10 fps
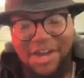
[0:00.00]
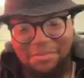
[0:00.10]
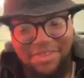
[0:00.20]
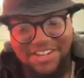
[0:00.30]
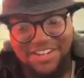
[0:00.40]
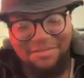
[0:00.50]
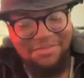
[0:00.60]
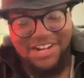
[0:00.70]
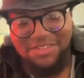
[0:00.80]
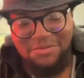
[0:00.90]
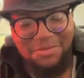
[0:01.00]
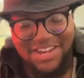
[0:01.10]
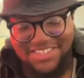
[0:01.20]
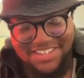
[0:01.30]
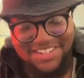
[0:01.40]
not even mad at
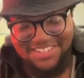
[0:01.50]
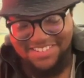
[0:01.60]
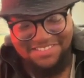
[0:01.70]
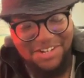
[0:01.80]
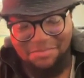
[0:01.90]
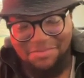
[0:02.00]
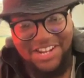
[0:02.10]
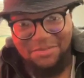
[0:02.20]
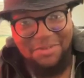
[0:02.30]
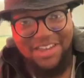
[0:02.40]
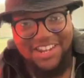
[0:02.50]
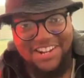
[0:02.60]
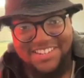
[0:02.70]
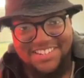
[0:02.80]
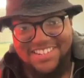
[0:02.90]
that. I'm not even mad at
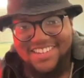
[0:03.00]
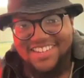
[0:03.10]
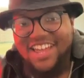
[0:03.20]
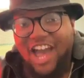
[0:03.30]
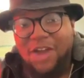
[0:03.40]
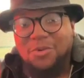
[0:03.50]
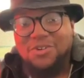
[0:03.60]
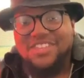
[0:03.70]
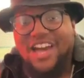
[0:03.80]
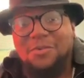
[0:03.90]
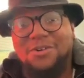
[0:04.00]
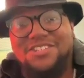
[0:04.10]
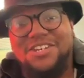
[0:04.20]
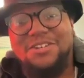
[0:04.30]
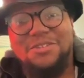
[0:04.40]
it. I will
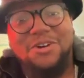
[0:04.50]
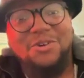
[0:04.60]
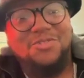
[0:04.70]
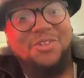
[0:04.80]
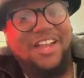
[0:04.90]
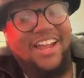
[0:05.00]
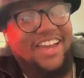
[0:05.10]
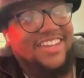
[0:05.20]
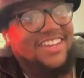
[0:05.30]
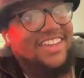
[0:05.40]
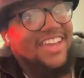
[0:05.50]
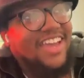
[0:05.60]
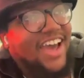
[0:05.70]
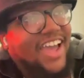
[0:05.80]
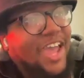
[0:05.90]
tell you though. So like I
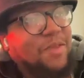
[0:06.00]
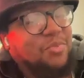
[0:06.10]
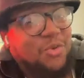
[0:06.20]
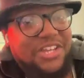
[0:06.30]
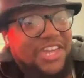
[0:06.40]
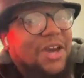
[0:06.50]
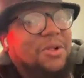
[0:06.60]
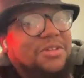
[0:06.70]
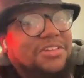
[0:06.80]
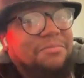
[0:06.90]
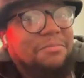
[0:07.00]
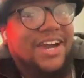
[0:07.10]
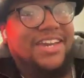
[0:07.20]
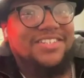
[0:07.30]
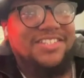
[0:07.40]
had pre-calc
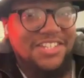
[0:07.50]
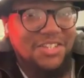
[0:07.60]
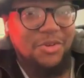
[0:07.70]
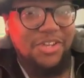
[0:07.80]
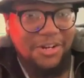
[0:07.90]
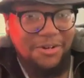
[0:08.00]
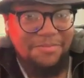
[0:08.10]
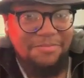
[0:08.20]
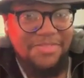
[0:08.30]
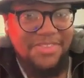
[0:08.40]
my senior year